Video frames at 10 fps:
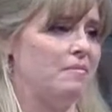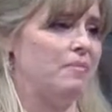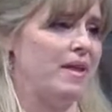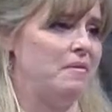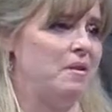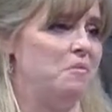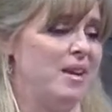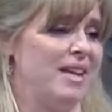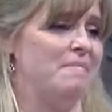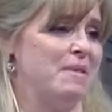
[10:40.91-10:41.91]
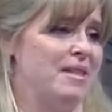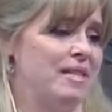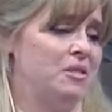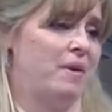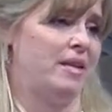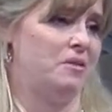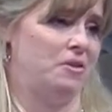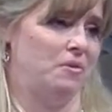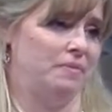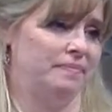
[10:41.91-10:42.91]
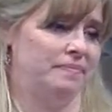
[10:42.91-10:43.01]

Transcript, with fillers: Brethren, we can be this way too.